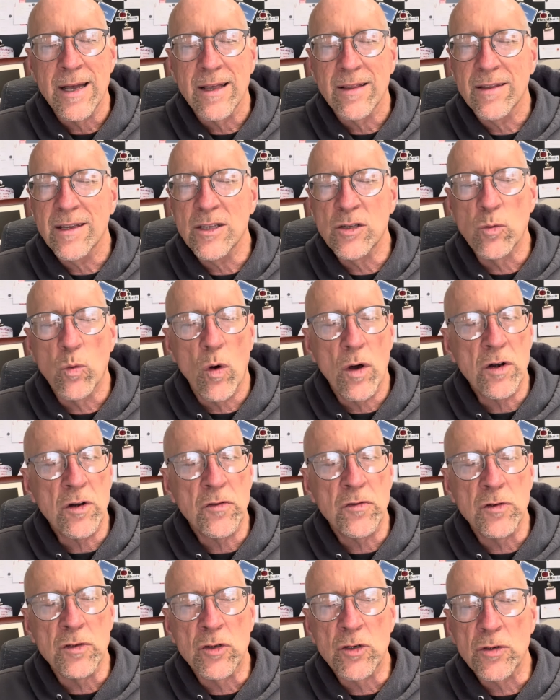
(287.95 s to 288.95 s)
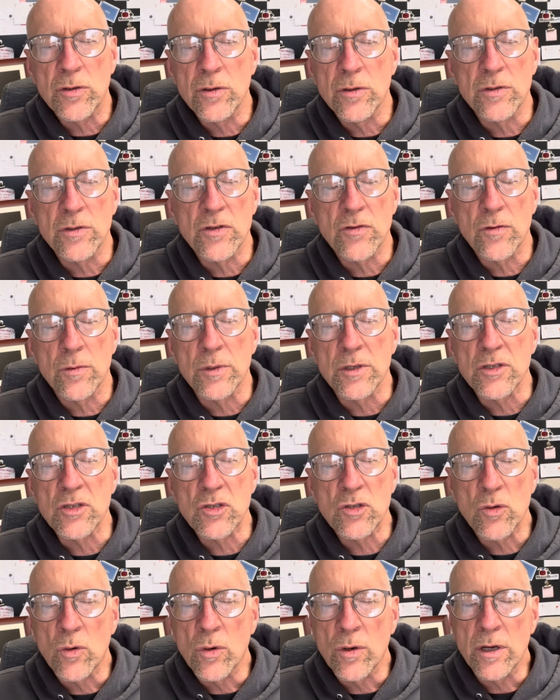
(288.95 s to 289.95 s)
These wonderful truths from the
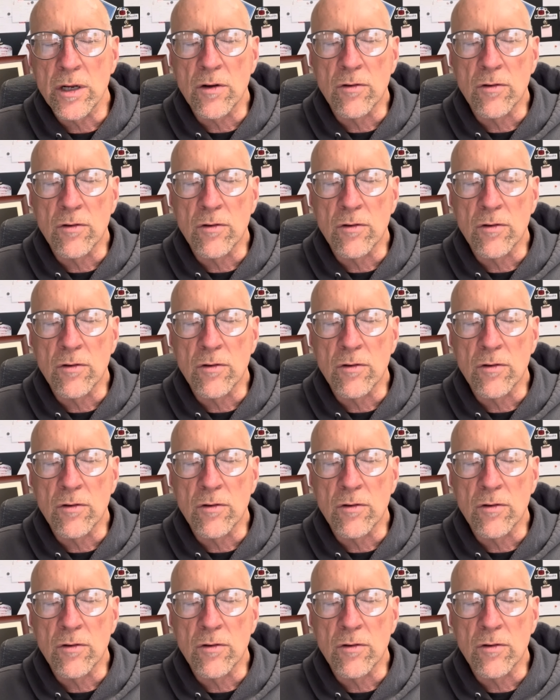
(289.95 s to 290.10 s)
story